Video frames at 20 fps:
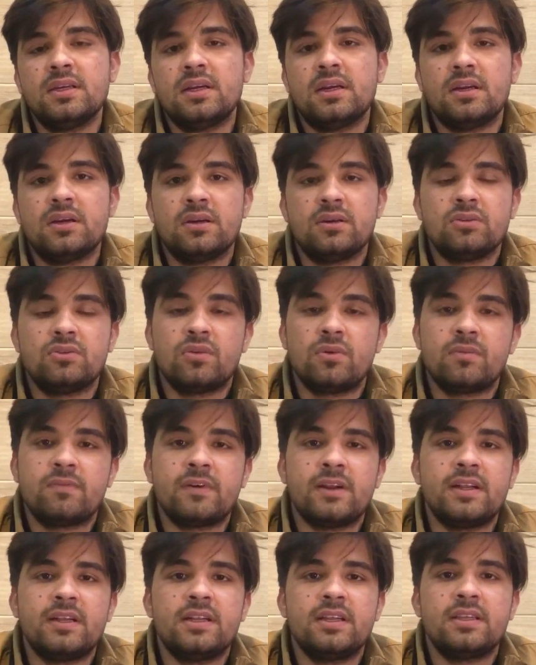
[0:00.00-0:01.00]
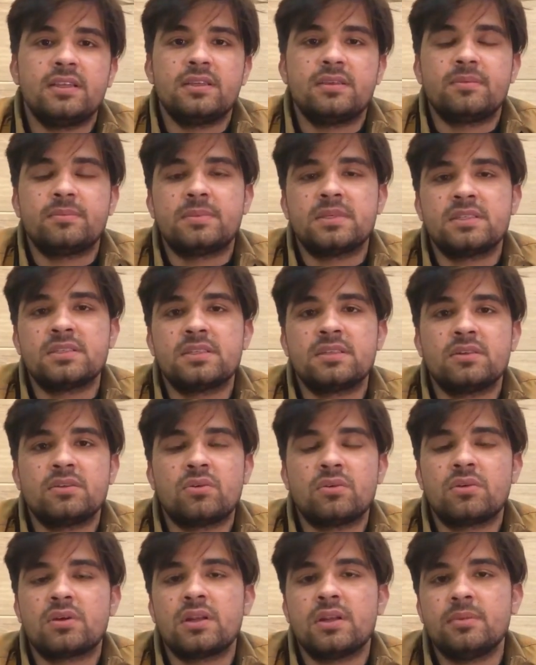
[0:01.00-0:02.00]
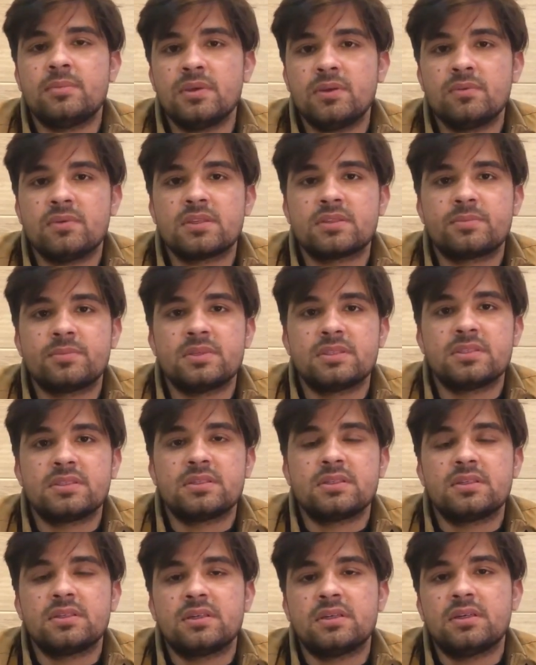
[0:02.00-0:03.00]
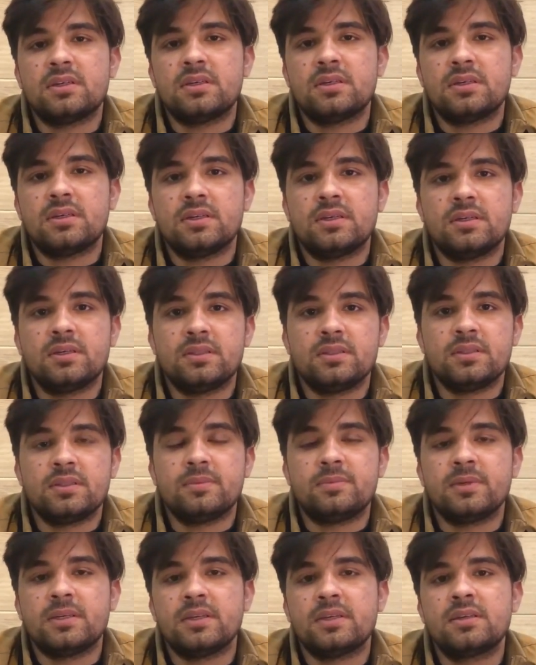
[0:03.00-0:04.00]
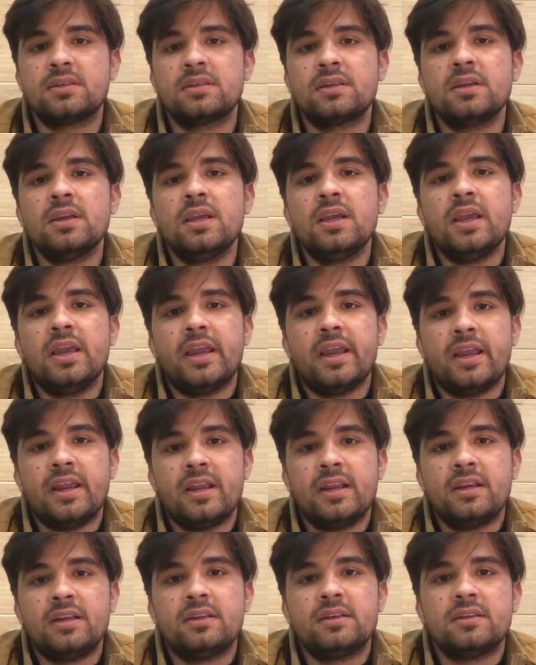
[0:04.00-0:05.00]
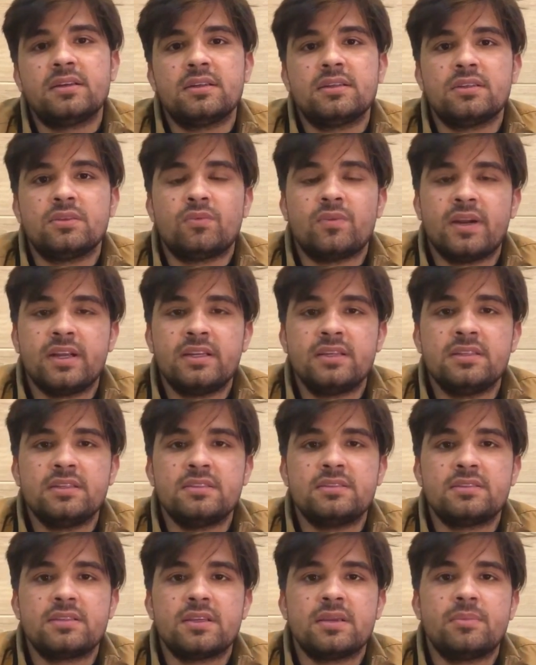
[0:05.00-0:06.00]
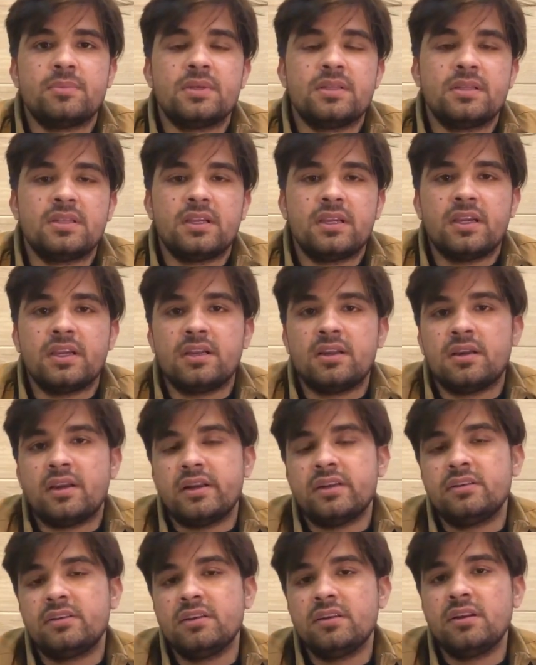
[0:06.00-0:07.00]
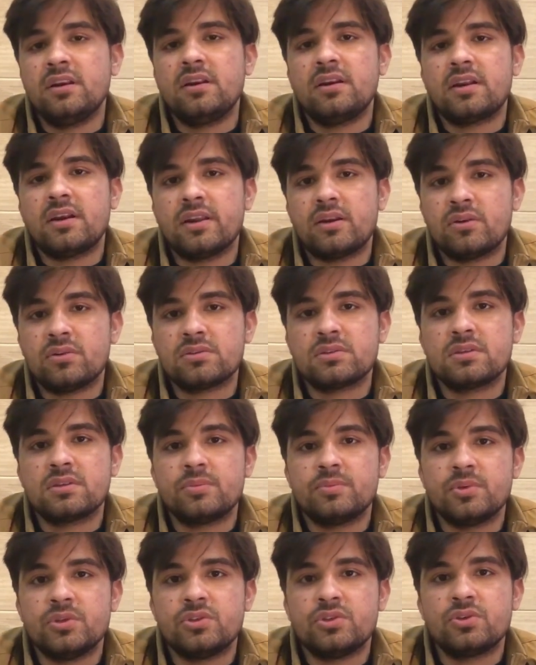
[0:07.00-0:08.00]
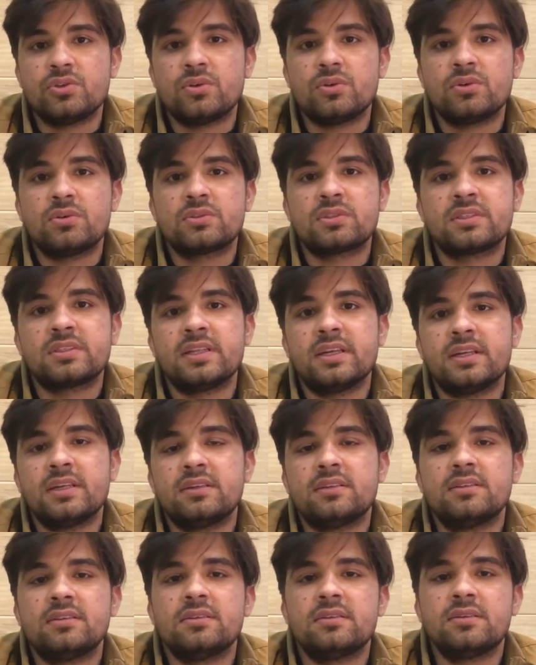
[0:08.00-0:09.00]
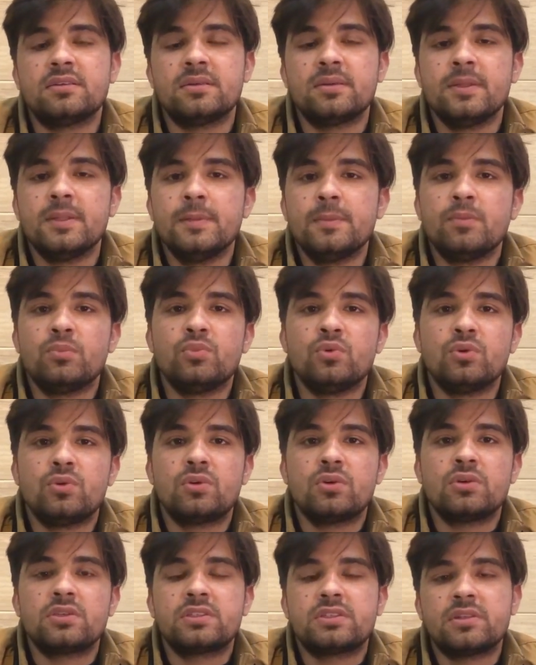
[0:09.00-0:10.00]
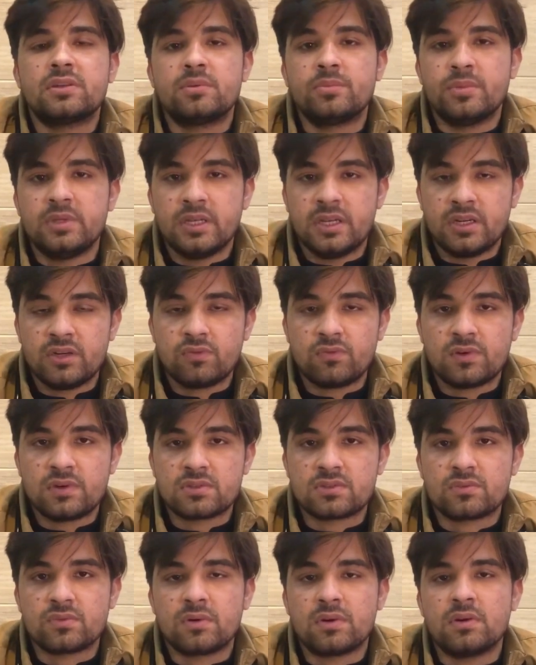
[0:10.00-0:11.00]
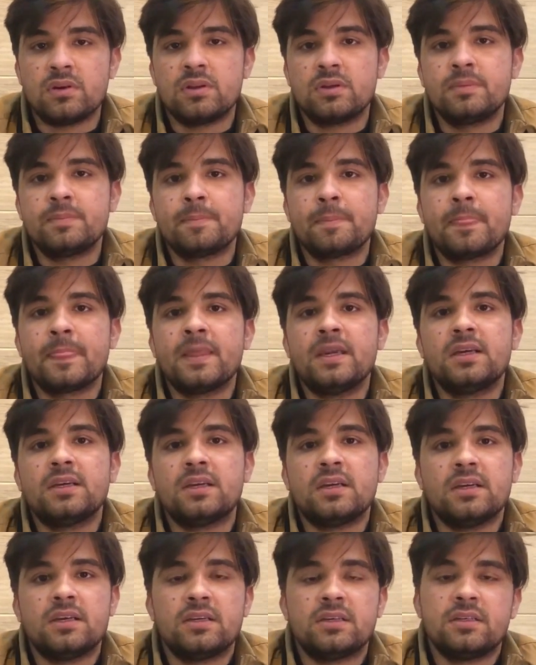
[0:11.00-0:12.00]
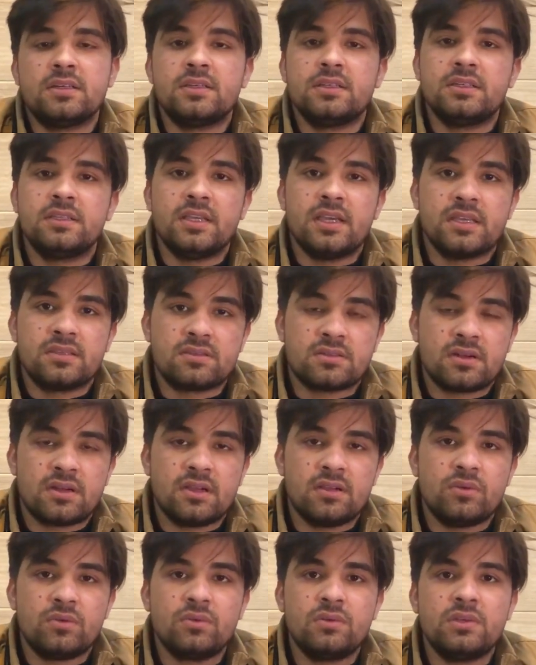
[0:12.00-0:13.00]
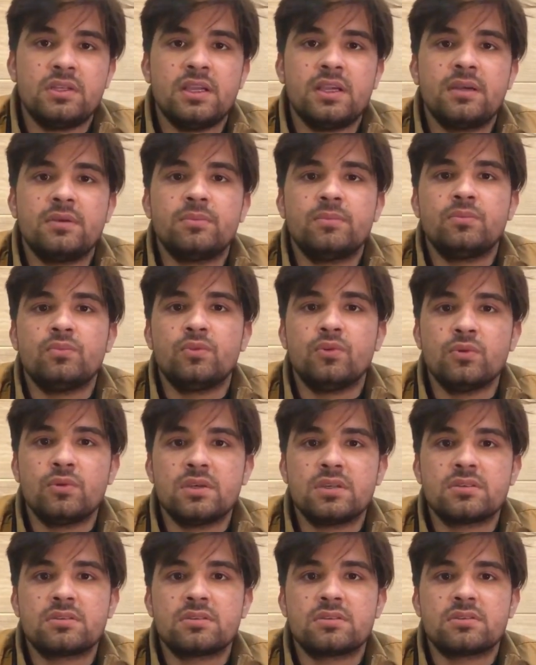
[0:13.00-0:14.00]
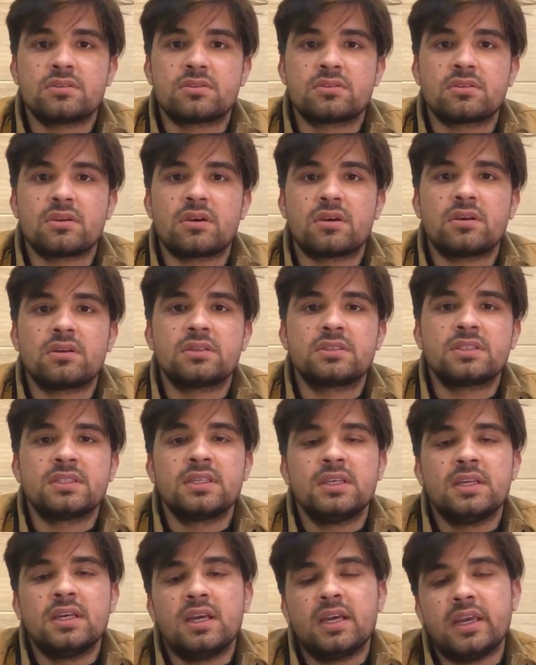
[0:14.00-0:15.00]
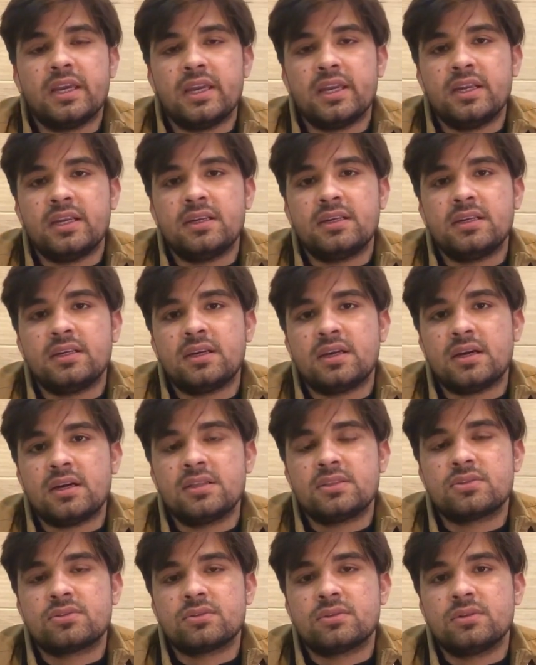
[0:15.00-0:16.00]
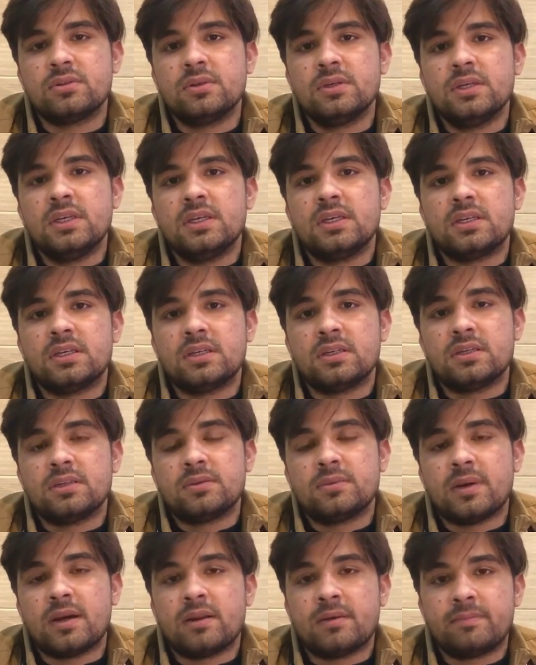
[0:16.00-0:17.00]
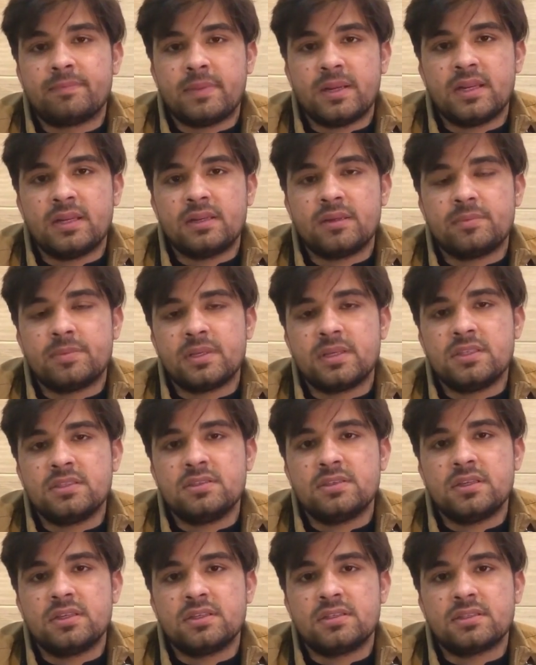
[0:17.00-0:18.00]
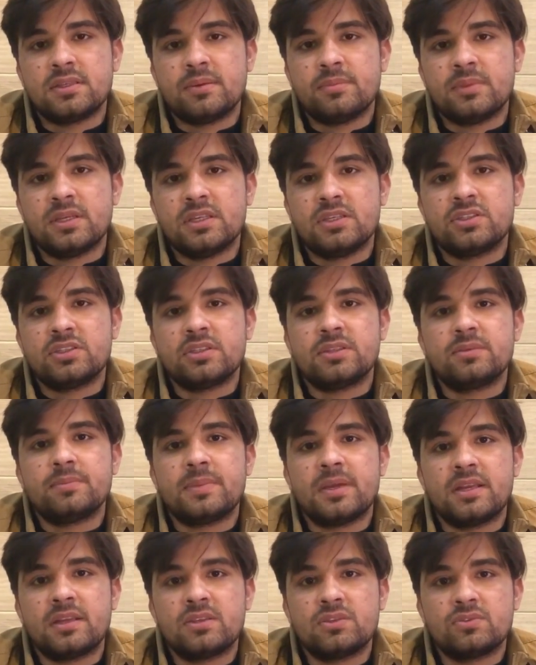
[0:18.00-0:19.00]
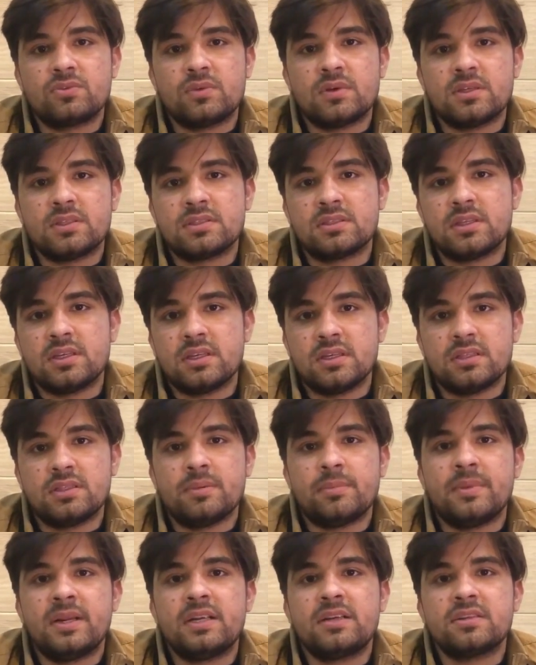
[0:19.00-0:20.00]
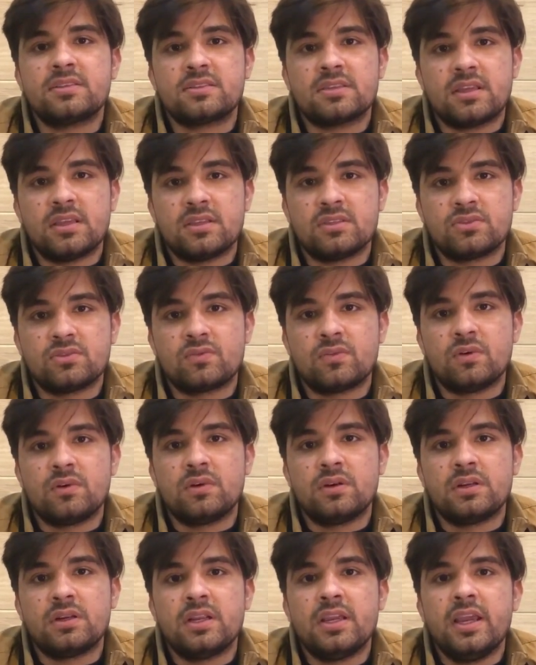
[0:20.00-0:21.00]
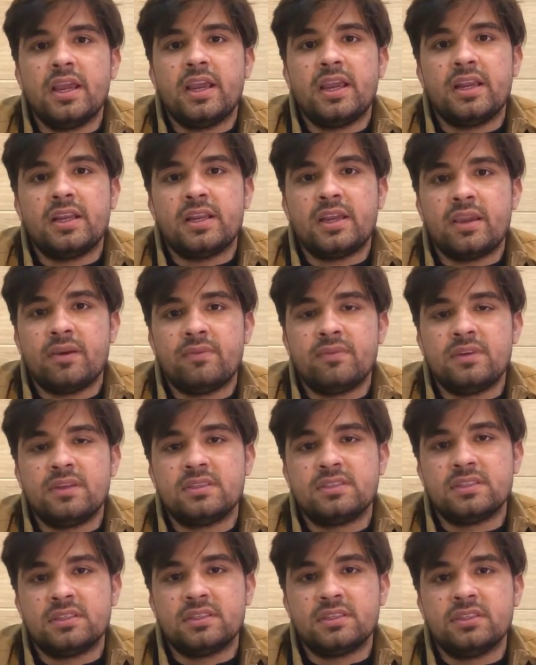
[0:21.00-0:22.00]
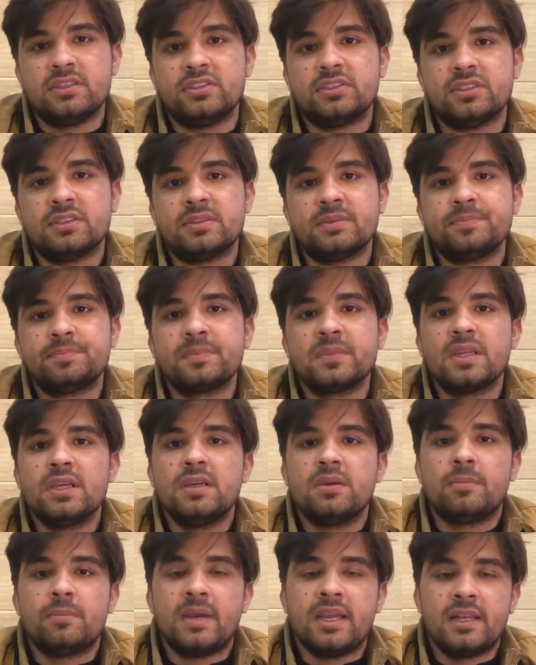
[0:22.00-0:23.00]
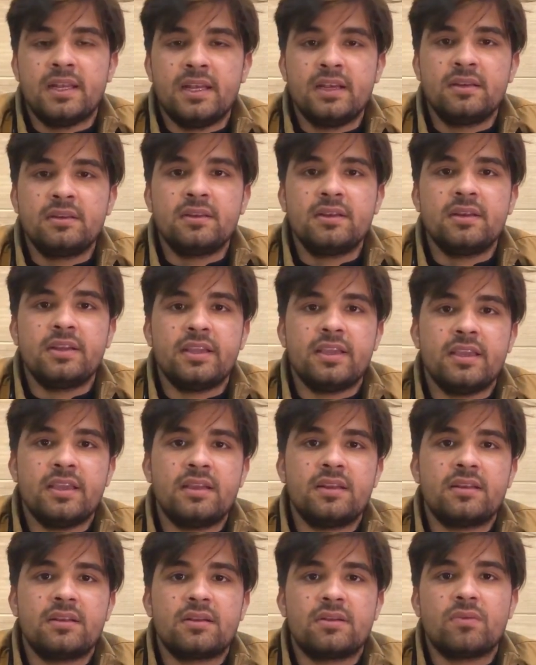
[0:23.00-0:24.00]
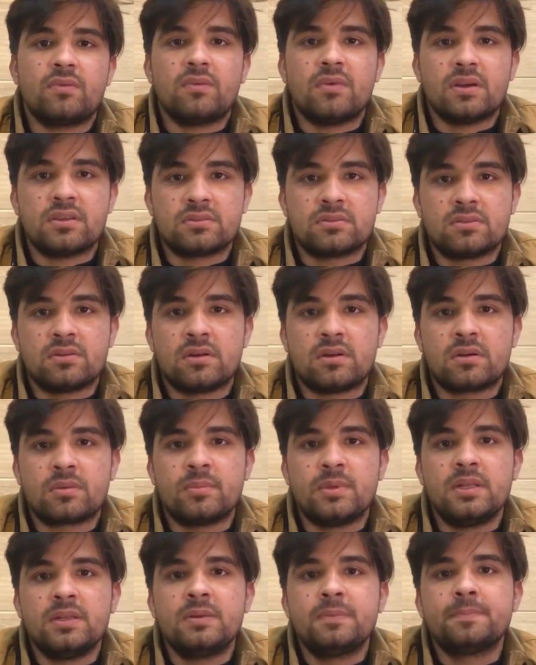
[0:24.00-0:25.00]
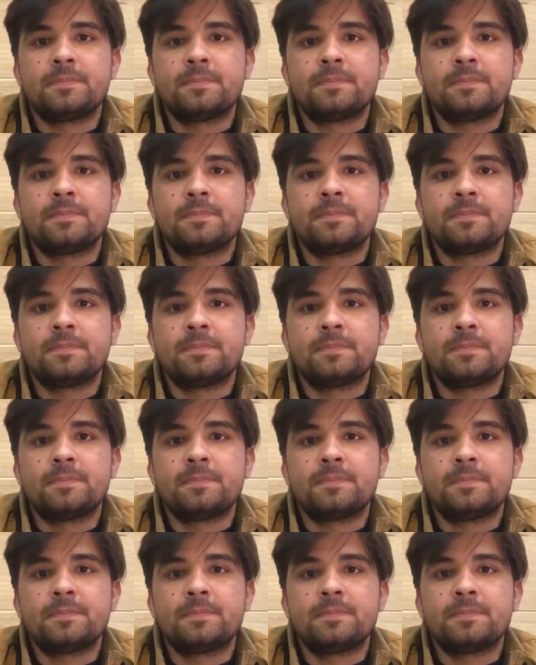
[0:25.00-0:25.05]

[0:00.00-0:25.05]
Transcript: no finding present, no clubbing was present in the finger, and vitally stable. Anterior rhinoscopy shows that the mucous turbinate were swollen. He has rhinorrhea, mucus discharge, and also on pharyngeal examination, pharynx was erythematous and swollen and having secretion. Bilateral air was normal,